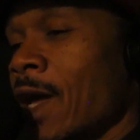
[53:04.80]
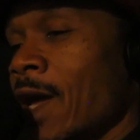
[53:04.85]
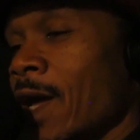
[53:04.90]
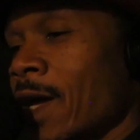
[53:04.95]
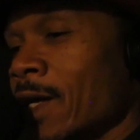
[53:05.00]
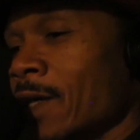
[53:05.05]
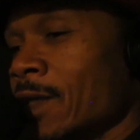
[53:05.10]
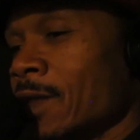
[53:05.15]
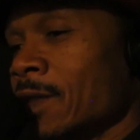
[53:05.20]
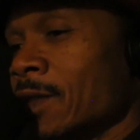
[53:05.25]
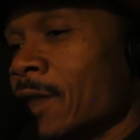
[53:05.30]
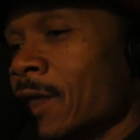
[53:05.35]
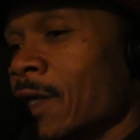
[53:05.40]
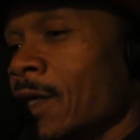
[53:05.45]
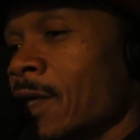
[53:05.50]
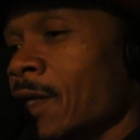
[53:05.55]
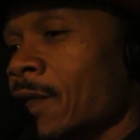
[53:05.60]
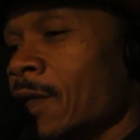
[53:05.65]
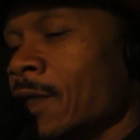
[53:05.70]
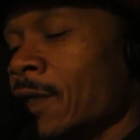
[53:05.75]
as
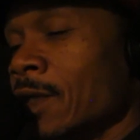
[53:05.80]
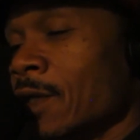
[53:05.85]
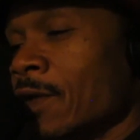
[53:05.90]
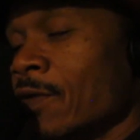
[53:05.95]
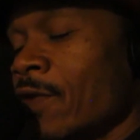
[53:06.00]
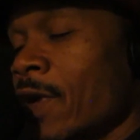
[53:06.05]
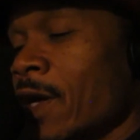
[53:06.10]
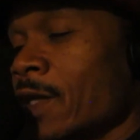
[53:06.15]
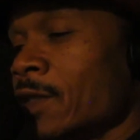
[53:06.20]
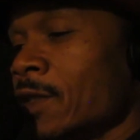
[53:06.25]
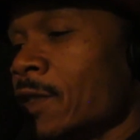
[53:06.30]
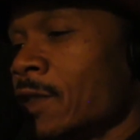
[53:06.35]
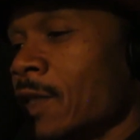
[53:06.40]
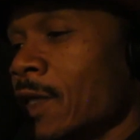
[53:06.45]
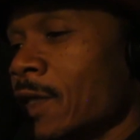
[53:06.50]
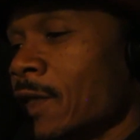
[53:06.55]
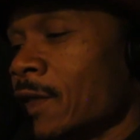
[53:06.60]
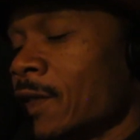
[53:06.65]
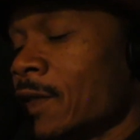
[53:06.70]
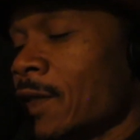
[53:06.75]
the Good Advice
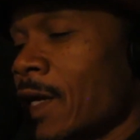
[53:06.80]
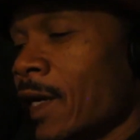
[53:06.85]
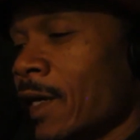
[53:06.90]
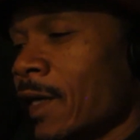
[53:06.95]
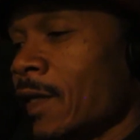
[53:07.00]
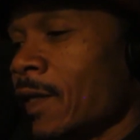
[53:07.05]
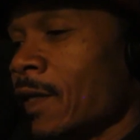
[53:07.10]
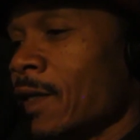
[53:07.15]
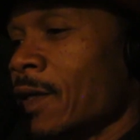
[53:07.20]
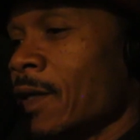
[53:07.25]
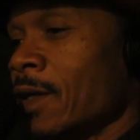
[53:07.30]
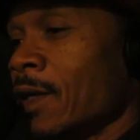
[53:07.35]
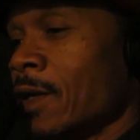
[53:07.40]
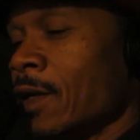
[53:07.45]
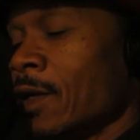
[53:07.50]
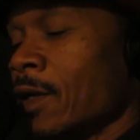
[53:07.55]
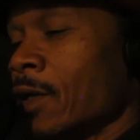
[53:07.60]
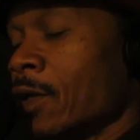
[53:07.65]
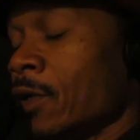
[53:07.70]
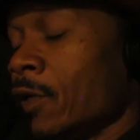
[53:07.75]
Extended Stay
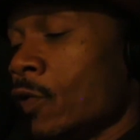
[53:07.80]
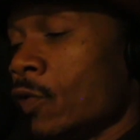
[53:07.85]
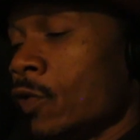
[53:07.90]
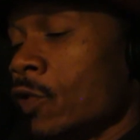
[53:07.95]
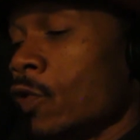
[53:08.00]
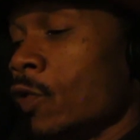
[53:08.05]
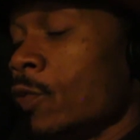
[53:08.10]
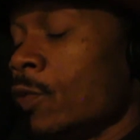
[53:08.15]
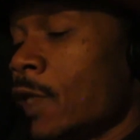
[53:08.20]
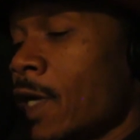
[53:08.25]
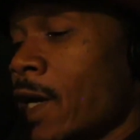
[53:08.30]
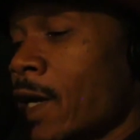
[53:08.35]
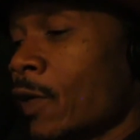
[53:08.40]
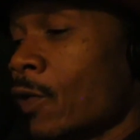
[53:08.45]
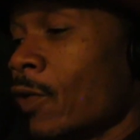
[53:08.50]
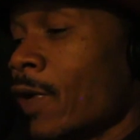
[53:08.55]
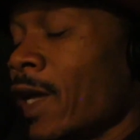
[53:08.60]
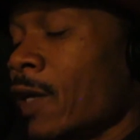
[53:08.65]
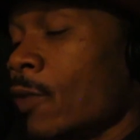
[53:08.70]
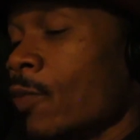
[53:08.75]
YouTube
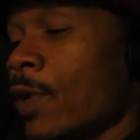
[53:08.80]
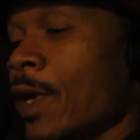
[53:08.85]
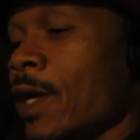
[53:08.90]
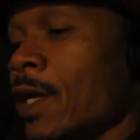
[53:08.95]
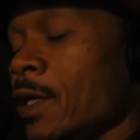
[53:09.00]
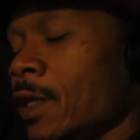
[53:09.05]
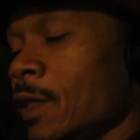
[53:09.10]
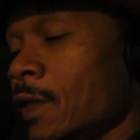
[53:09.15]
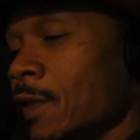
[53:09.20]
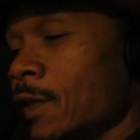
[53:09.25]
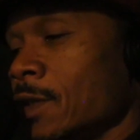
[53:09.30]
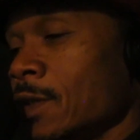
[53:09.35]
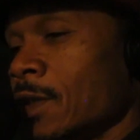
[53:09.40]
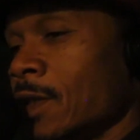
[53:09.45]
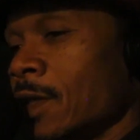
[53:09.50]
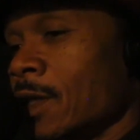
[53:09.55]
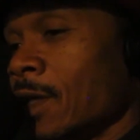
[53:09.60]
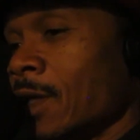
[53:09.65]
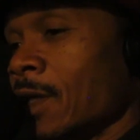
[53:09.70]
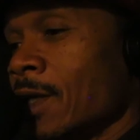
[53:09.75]
channel and page.
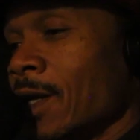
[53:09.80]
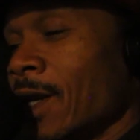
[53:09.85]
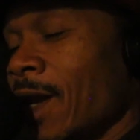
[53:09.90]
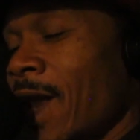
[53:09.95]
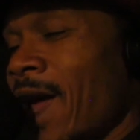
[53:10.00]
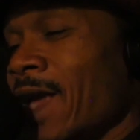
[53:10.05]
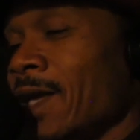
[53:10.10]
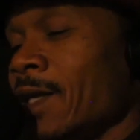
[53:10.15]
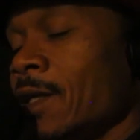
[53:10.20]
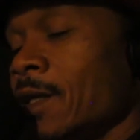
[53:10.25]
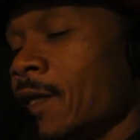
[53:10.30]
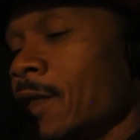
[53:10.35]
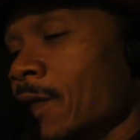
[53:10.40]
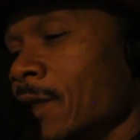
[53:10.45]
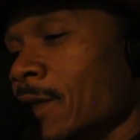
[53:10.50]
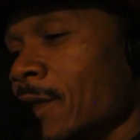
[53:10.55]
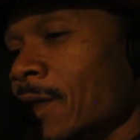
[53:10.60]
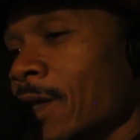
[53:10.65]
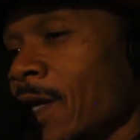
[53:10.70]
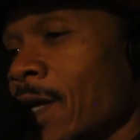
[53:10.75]
Like
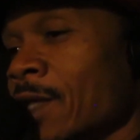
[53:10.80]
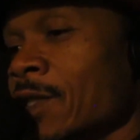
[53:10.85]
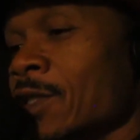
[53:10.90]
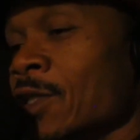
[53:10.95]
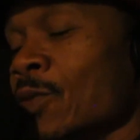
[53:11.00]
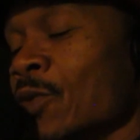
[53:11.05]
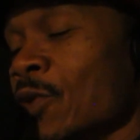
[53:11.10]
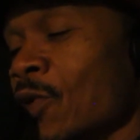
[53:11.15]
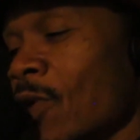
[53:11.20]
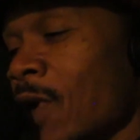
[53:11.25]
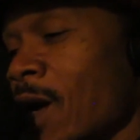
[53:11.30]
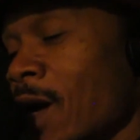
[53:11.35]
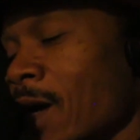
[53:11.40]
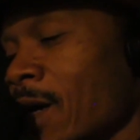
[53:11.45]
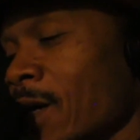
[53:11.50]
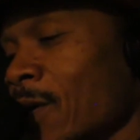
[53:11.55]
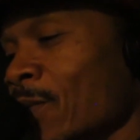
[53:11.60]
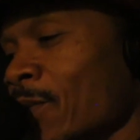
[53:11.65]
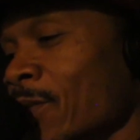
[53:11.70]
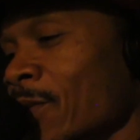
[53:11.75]
and
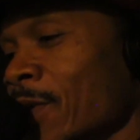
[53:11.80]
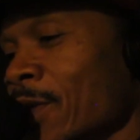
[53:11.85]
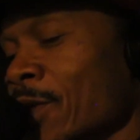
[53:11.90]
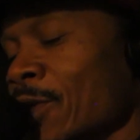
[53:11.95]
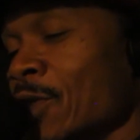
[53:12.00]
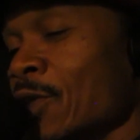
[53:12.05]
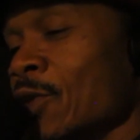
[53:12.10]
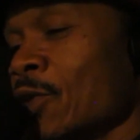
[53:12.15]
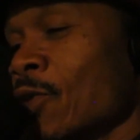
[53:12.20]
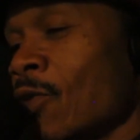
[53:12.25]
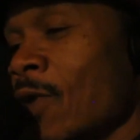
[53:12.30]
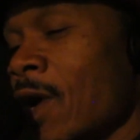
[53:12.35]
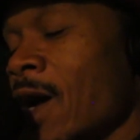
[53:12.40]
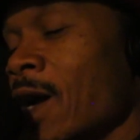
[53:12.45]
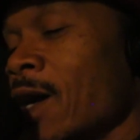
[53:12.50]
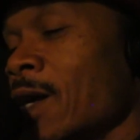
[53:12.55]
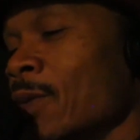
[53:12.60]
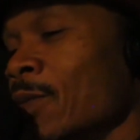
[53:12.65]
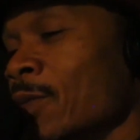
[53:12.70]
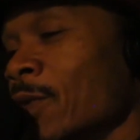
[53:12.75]
subscribe.
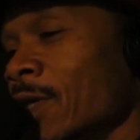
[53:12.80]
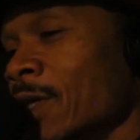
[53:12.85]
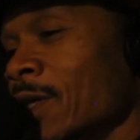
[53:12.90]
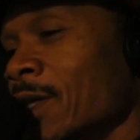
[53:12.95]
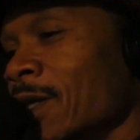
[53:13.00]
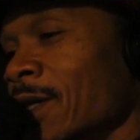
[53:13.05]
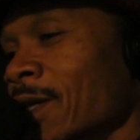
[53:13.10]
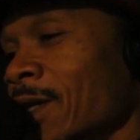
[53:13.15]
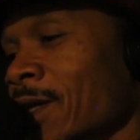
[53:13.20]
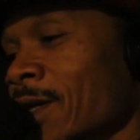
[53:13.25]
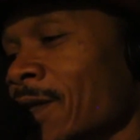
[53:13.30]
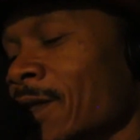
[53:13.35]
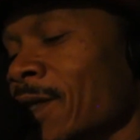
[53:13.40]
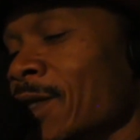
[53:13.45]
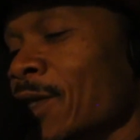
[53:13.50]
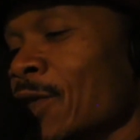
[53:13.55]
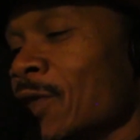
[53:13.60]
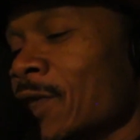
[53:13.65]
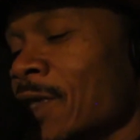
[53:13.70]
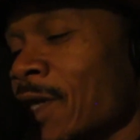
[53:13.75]
Subscribe to
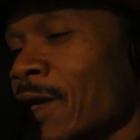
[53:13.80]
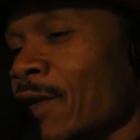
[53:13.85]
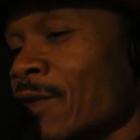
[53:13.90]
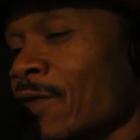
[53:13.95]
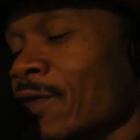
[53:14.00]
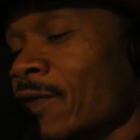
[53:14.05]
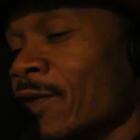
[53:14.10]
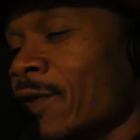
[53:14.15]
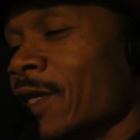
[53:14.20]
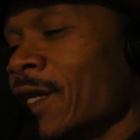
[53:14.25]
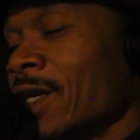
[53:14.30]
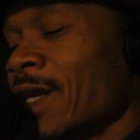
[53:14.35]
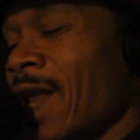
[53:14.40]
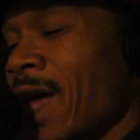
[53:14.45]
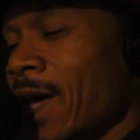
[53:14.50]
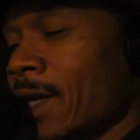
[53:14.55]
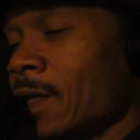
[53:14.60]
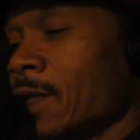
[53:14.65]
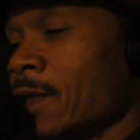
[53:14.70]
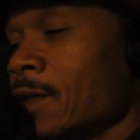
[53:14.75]
yourself.
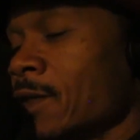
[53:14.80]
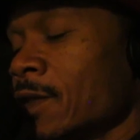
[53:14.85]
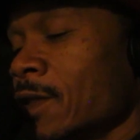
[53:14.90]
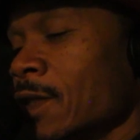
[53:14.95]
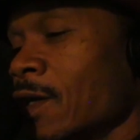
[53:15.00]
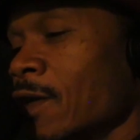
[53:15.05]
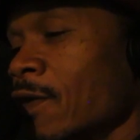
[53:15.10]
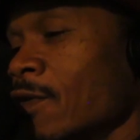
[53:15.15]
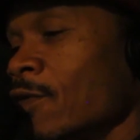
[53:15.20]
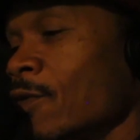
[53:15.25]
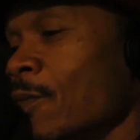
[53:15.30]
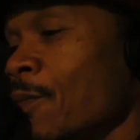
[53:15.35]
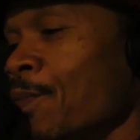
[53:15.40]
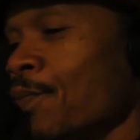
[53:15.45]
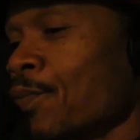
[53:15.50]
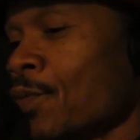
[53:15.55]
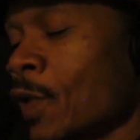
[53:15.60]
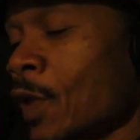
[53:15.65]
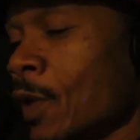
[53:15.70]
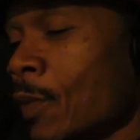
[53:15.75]
Like yourself.
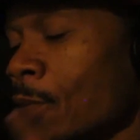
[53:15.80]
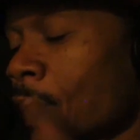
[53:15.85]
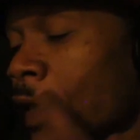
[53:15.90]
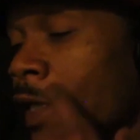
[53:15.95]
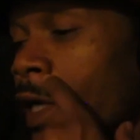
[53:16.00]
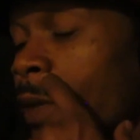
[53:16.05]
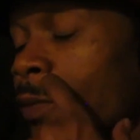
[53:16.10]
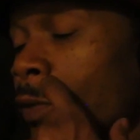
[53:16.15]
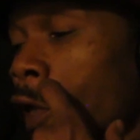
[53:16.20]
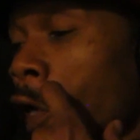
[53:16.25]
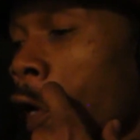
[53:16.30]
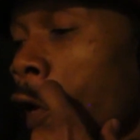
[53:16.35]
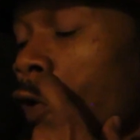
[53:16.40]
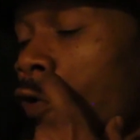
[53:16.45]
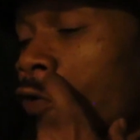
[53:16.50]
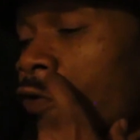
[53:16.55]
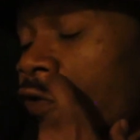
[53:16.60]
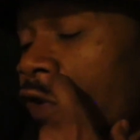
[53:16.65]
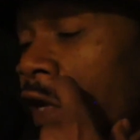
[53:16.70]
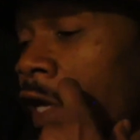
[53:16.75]
Become your
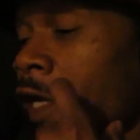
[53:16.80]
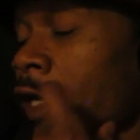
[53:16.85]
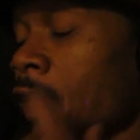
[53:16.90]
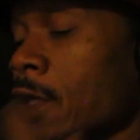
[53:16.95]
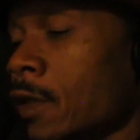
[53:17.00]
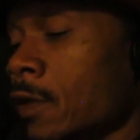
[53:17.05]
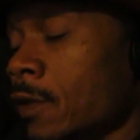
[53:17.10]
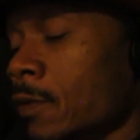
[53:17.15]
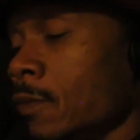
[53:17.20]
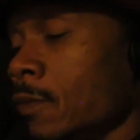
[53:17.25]
own fan.